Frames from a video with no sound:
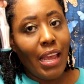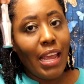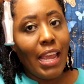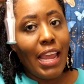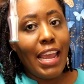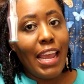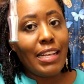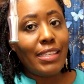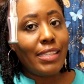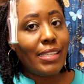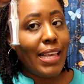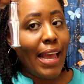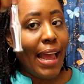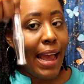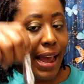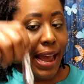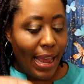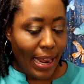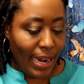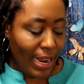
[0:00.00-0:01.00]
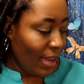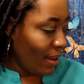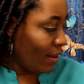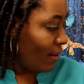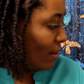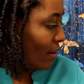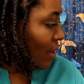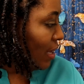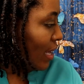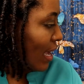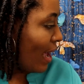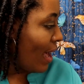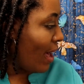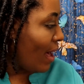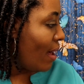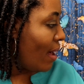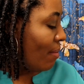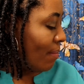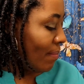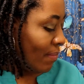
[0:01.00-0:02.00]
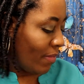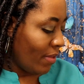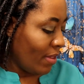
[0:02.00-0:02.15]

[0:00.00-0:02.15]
It's tiny. Yeah.